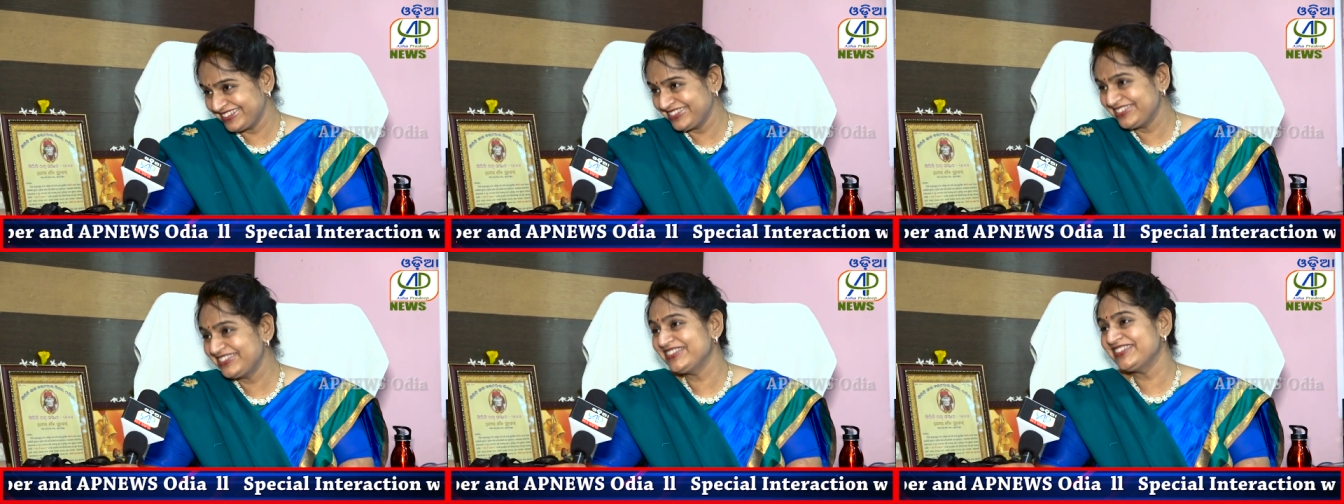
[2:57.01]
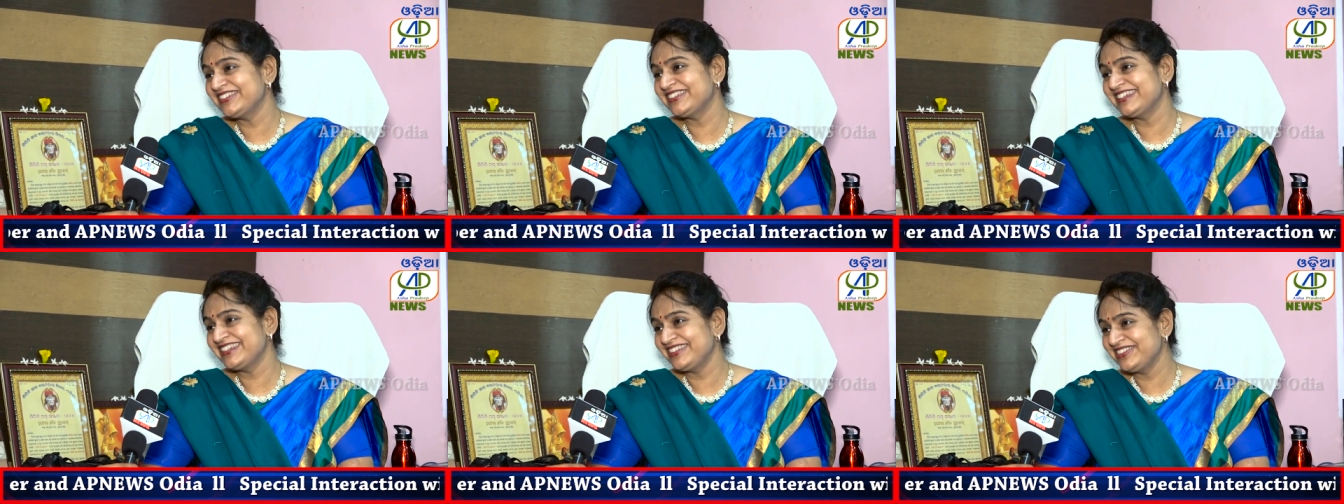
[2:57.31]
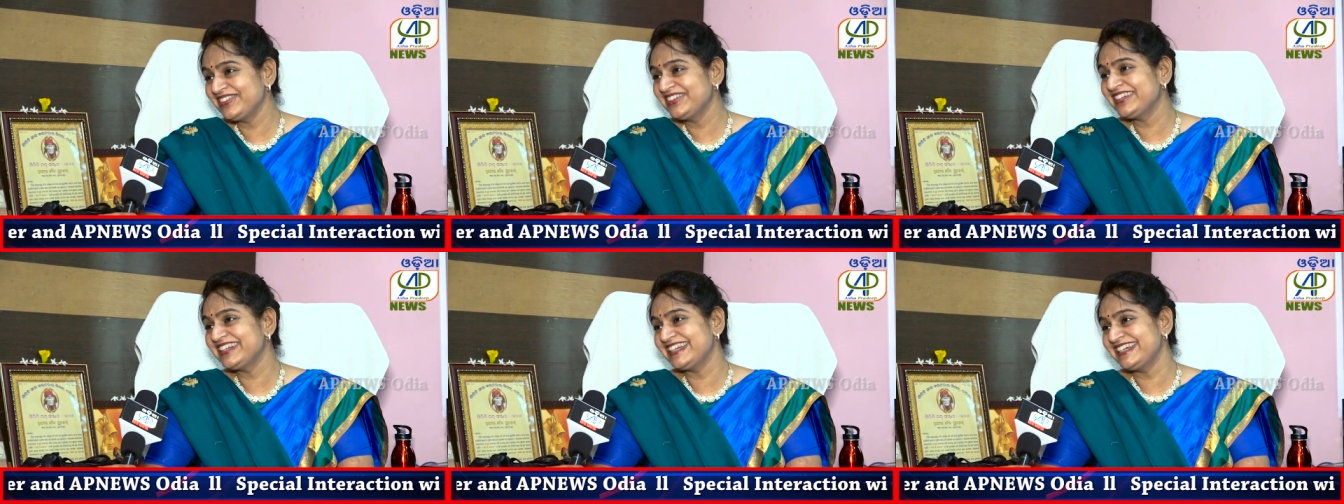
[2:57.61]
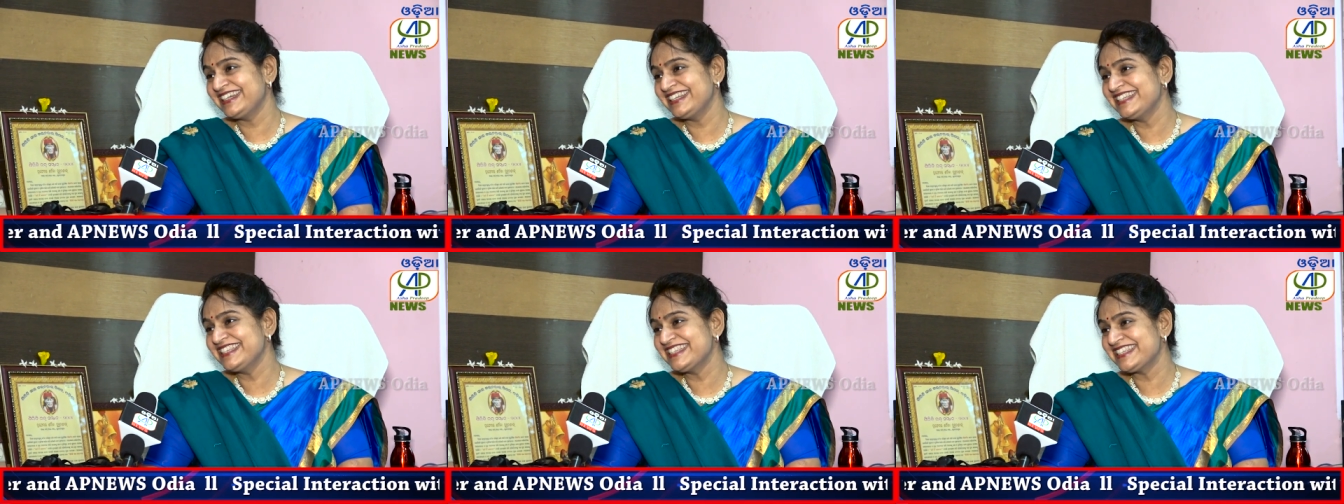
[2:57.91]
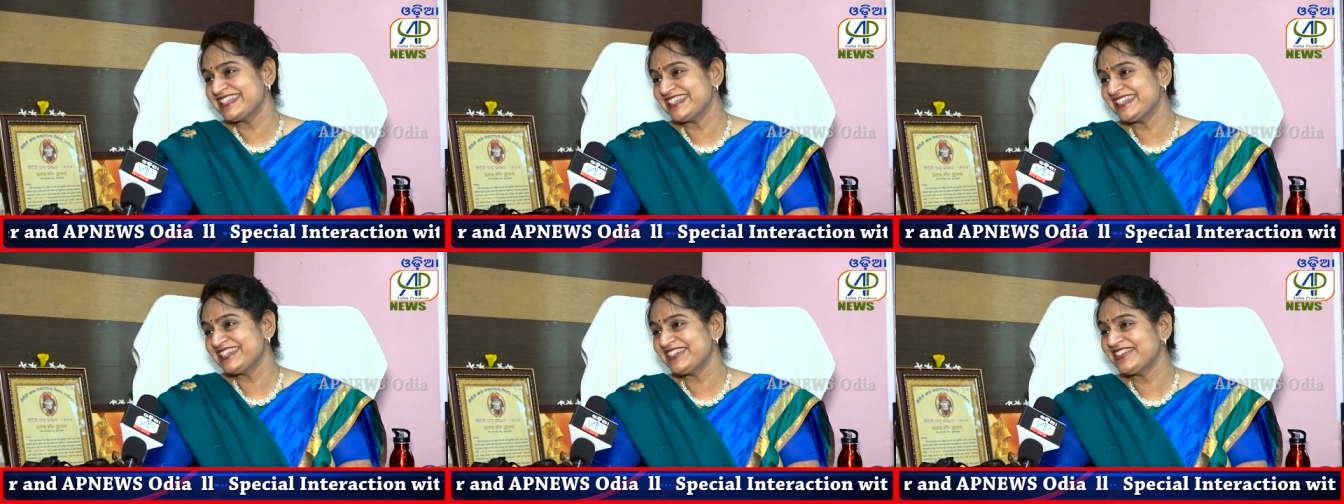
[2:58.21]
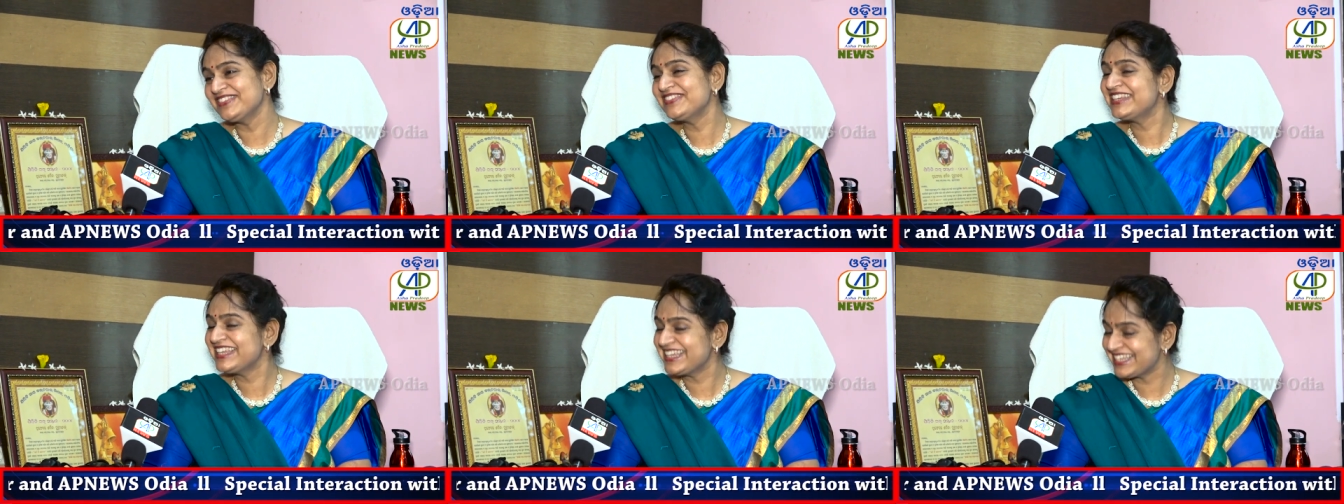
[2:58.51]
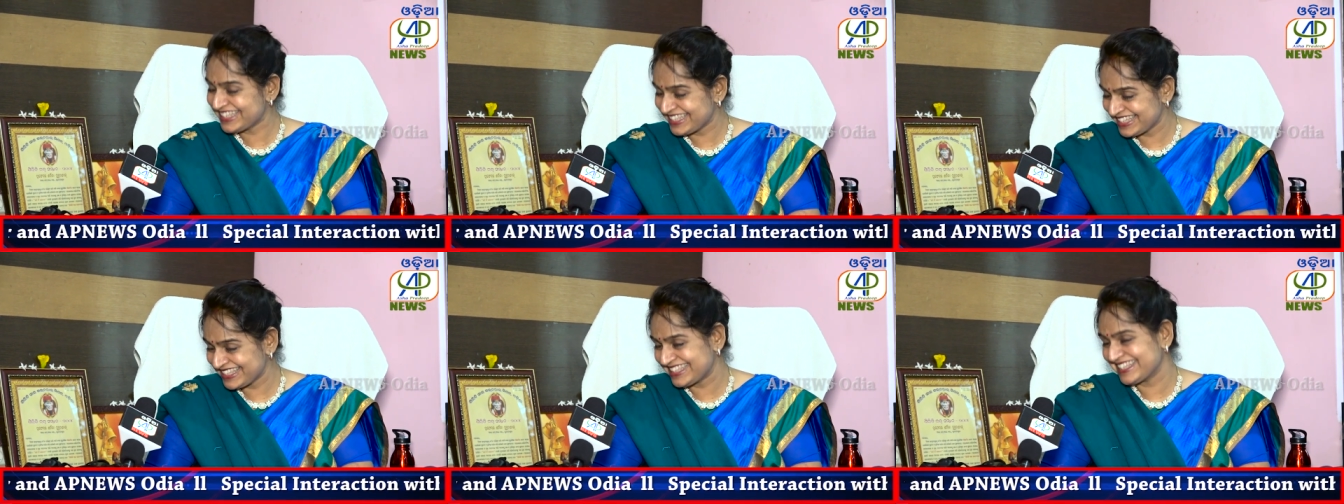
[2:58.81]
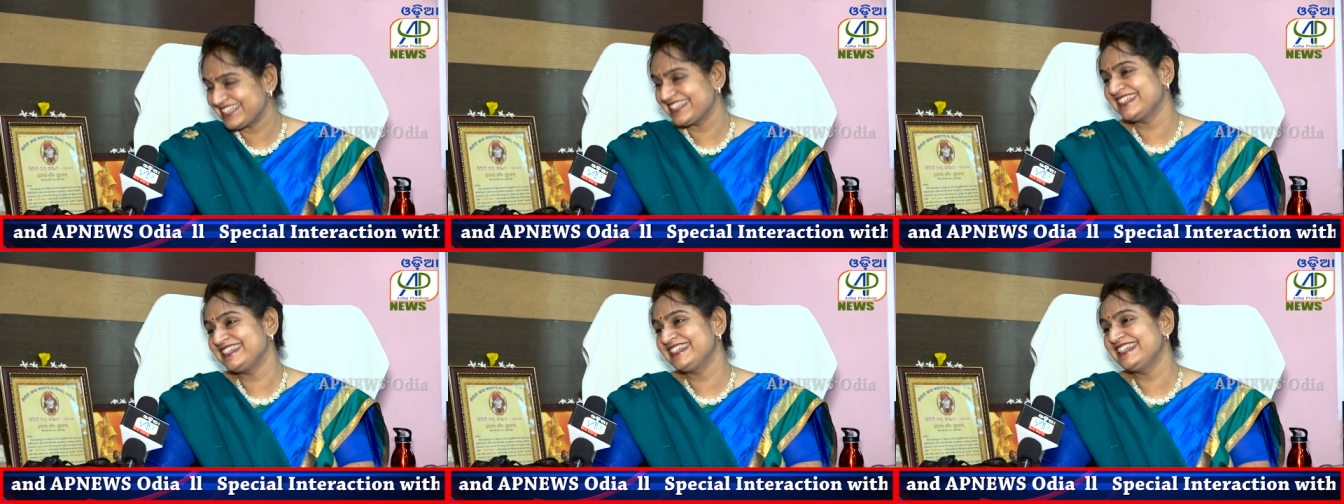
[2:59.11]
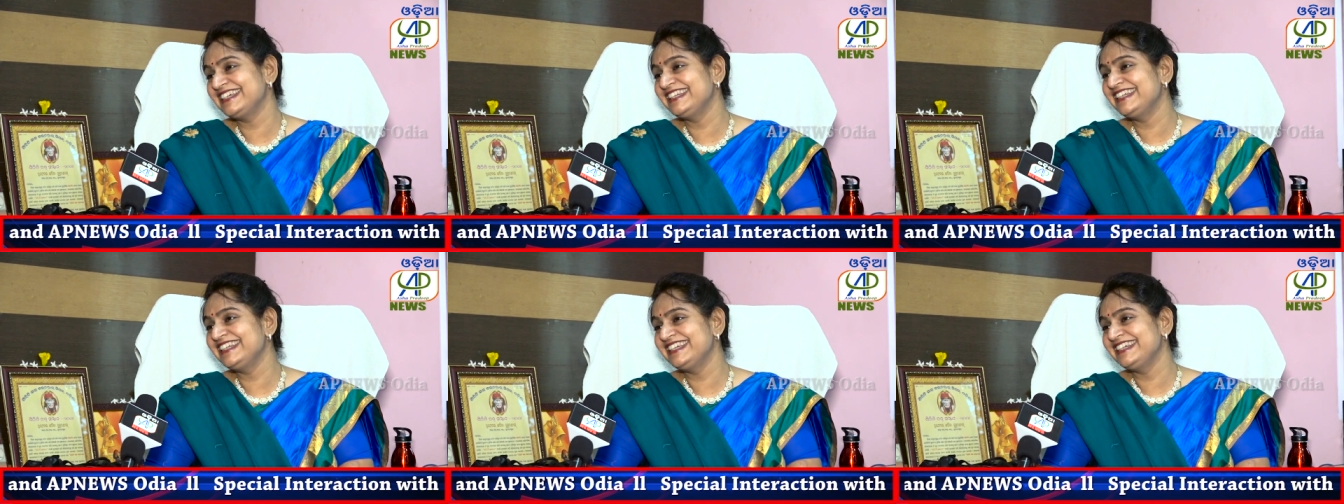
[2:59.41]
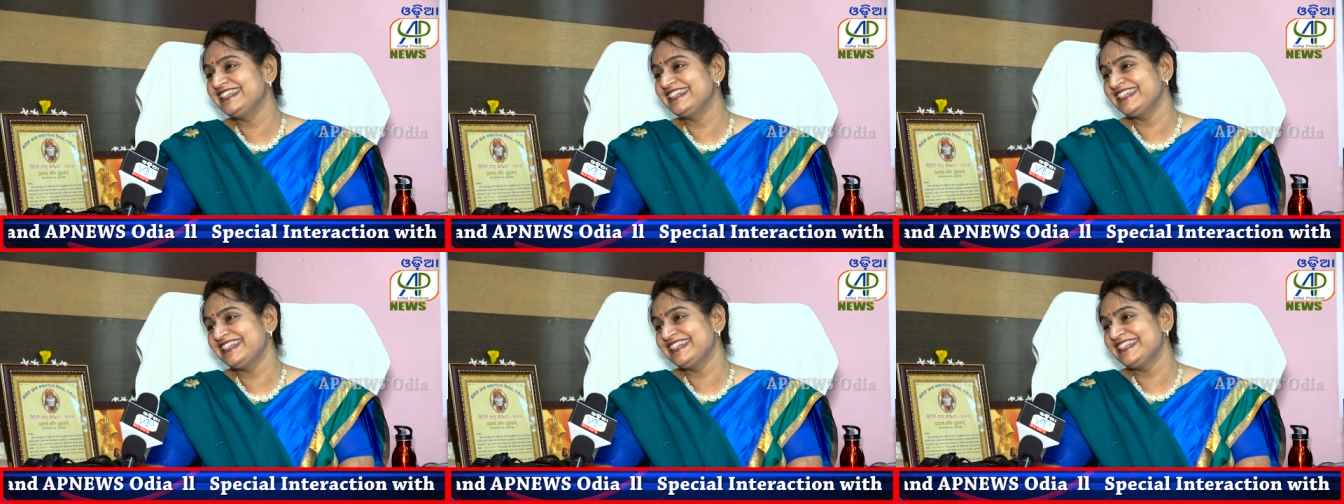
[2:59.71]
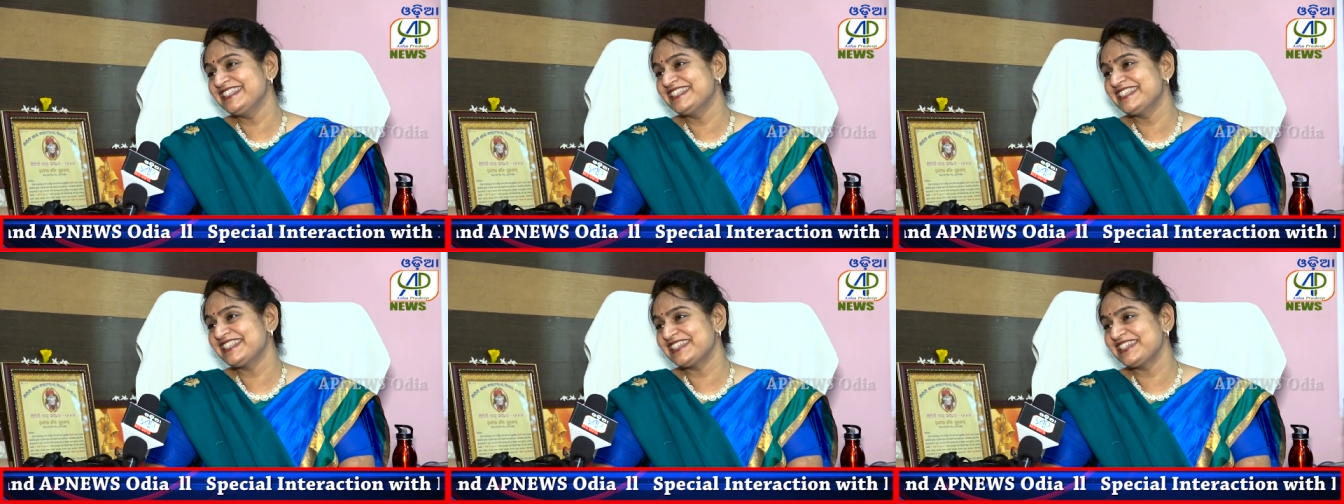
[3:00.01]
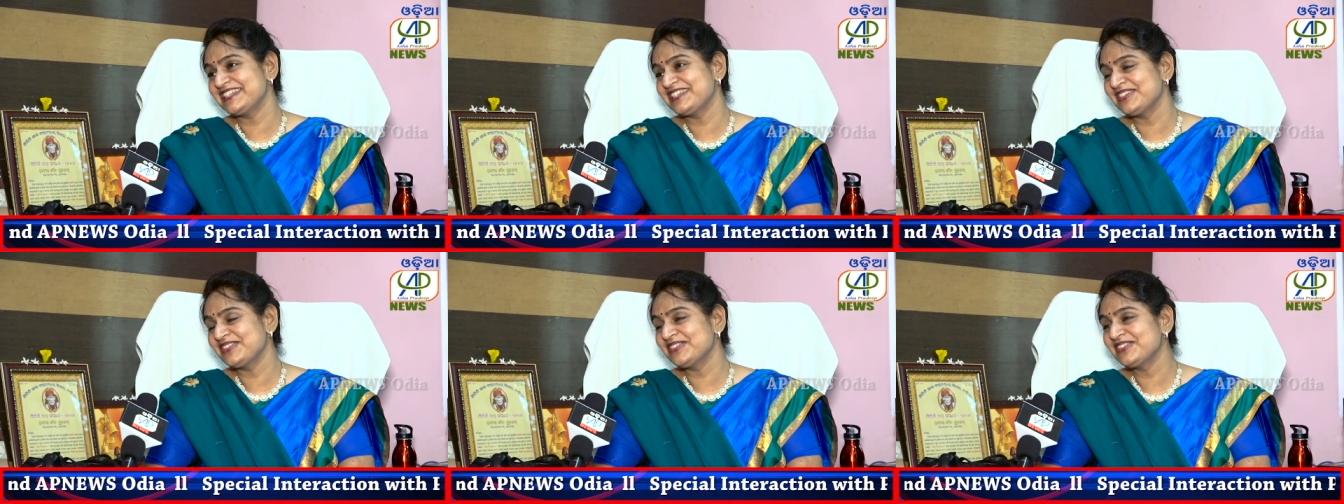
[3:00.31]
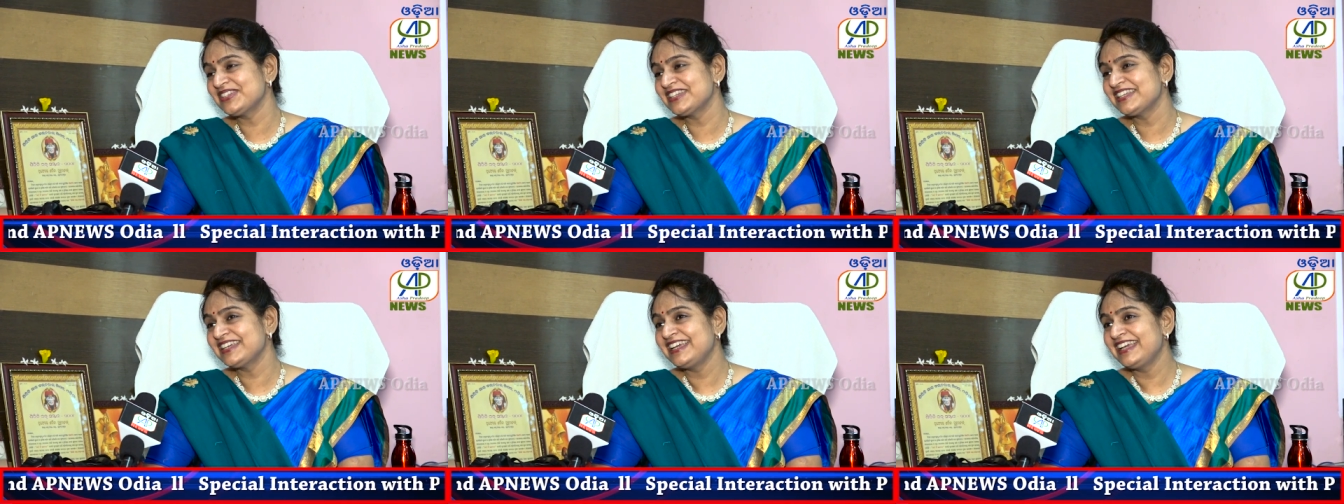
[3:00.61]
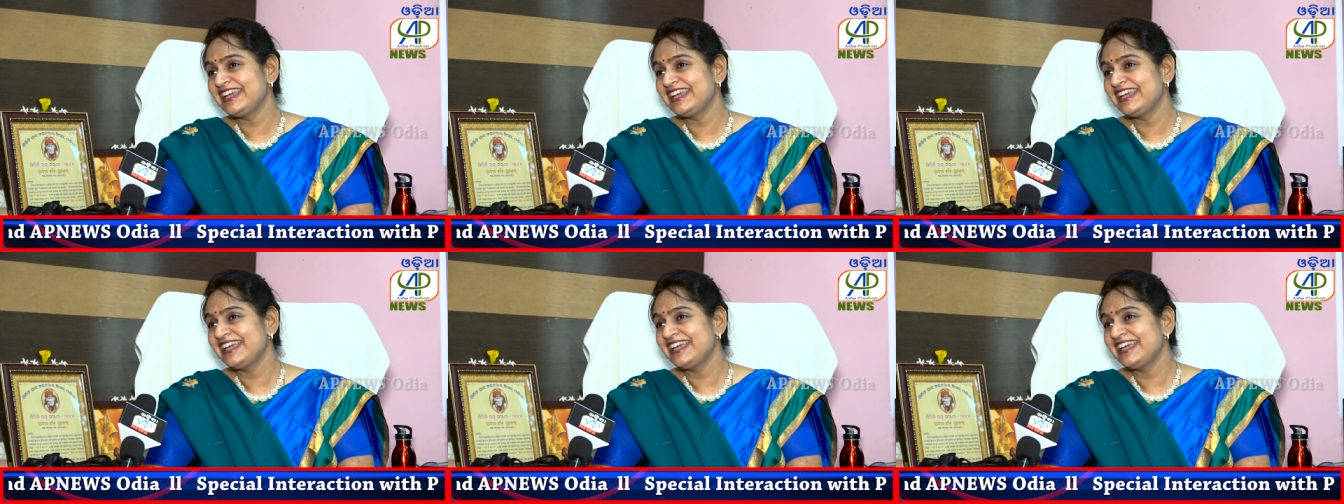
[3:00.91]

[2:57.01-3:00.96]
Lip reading: great institute, yes, it's a really great institute.